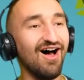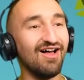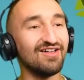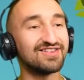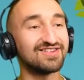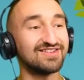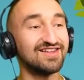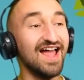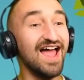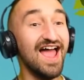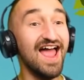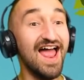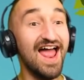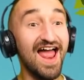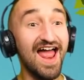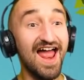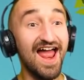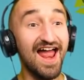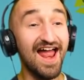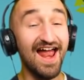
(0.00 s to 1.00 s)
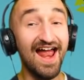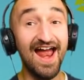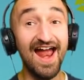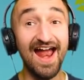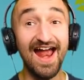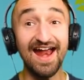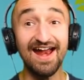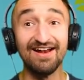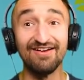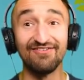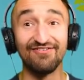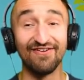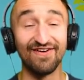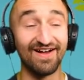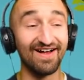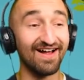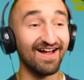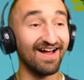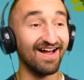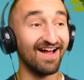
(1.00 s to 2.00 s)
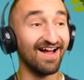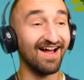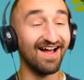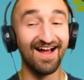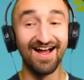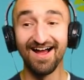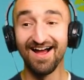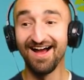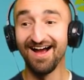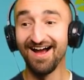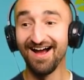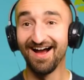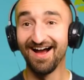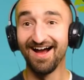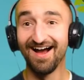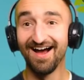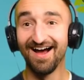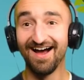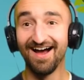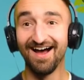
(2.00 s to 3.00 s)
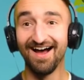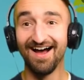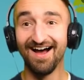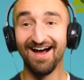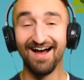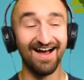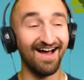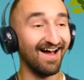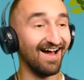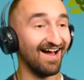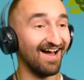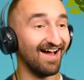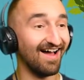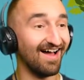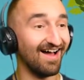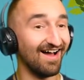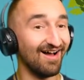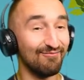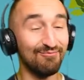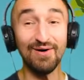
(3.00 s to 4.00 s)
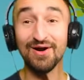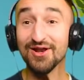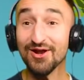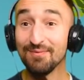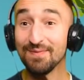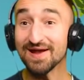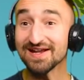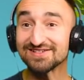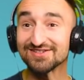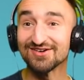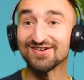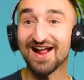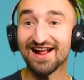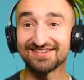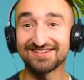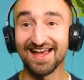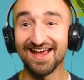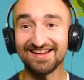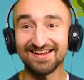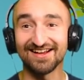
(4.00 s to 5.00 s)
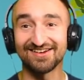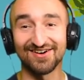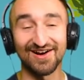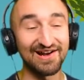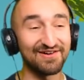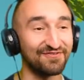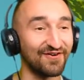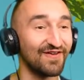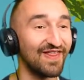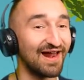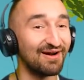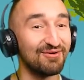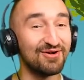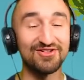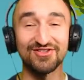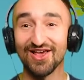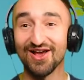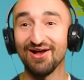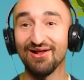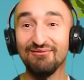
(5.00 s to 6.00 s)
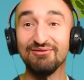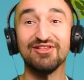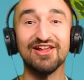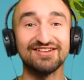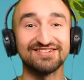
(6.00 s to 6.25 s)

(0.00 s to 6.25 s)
I don't Steve! Think that was... No, no. I'm taking credit for that. That was not What do you not mean you're not me. Taking credit for that? It was, it was